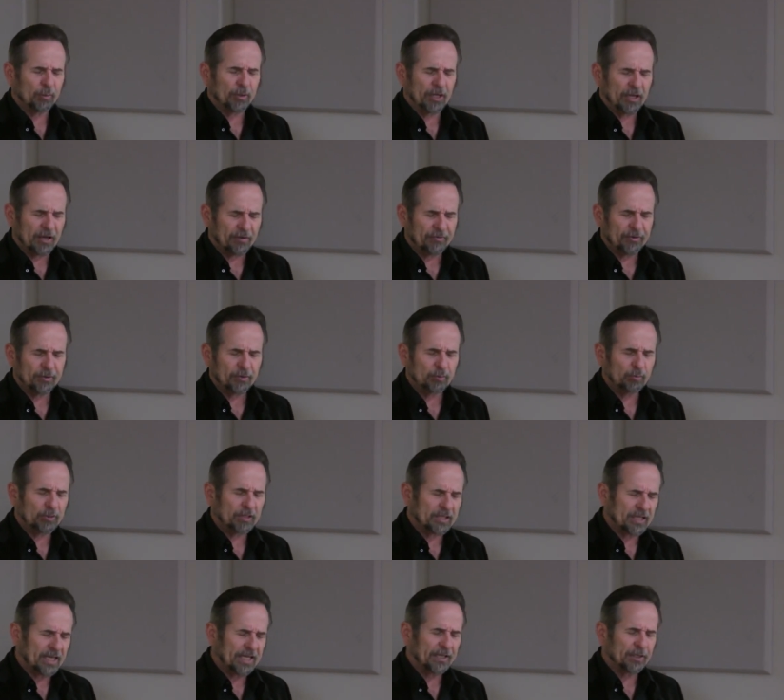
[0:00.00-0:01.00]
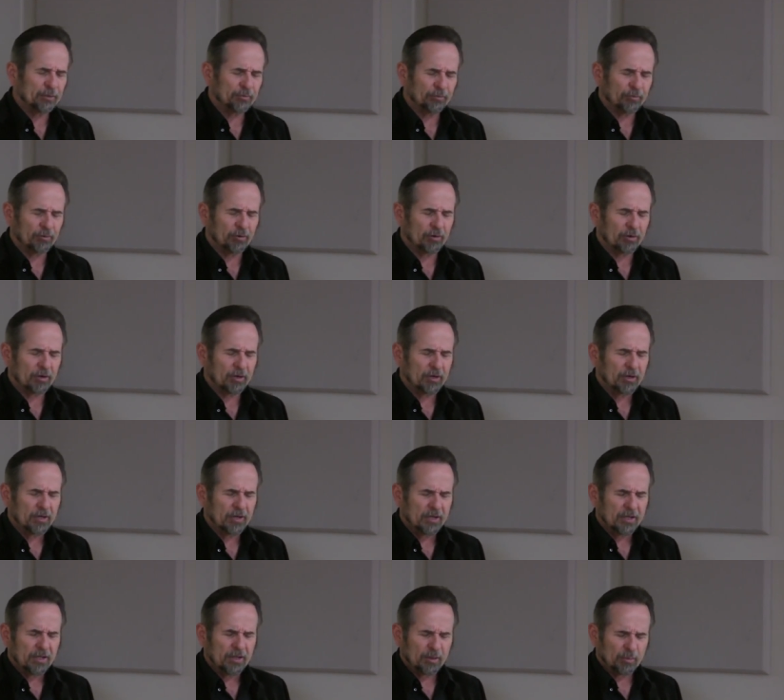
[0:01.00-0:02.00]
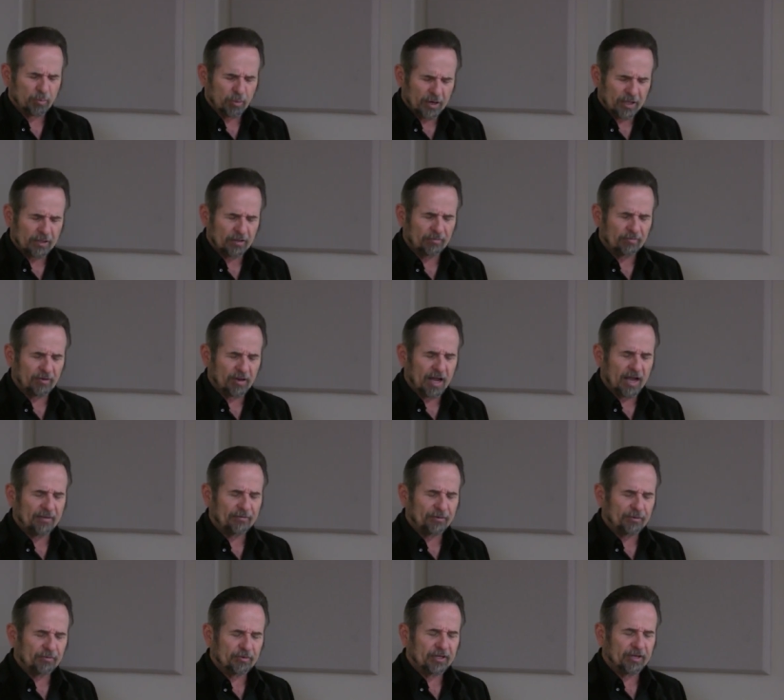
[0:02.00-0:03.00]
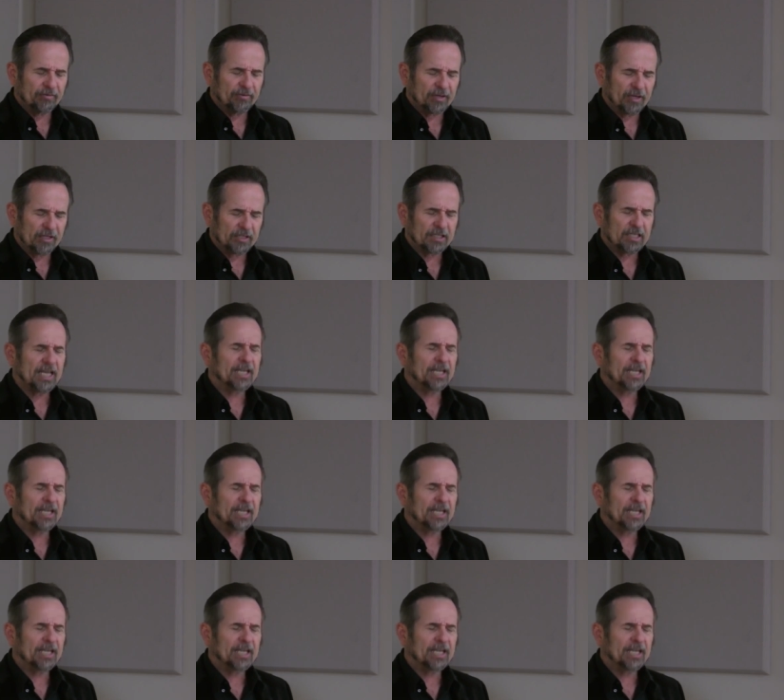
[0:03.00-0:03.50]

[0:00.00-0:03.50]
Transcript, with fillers: We love you and we thank you for the breath of life you've given us.